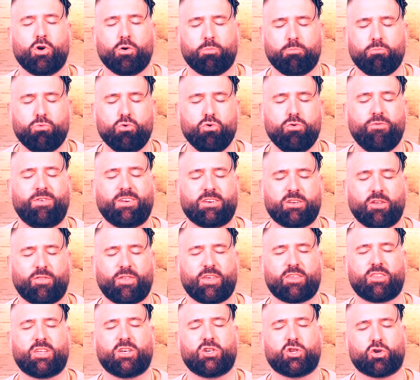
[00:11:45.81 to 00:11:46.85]
move into
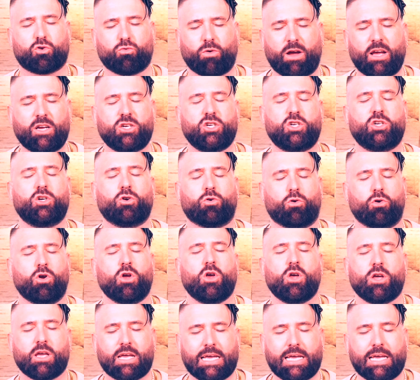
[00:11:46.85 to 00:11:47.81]
this integration or